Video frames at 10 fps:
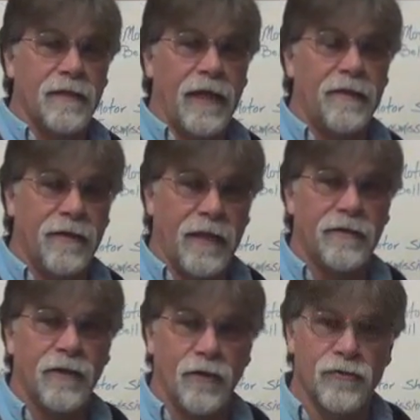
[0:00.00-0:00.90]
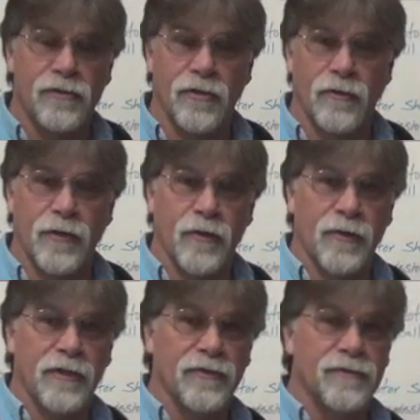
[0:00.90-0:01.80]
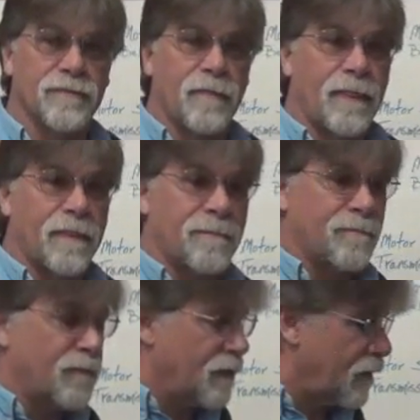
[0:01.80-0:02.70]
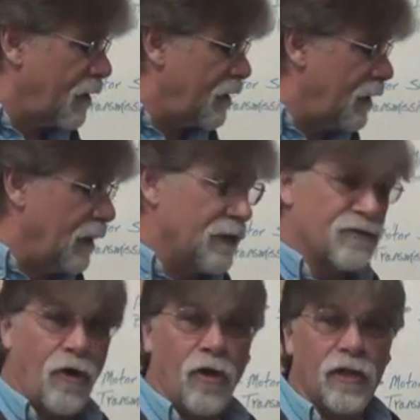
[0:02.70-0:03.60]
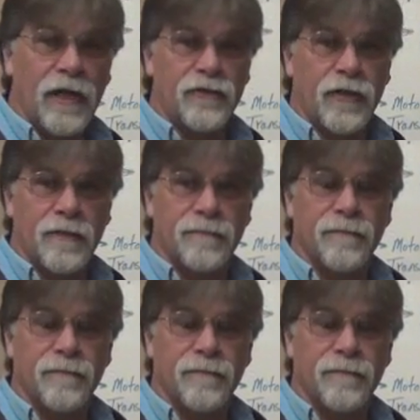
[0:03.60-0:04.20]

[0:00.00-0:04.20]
that then goes to the rear wheels, and it's all electric.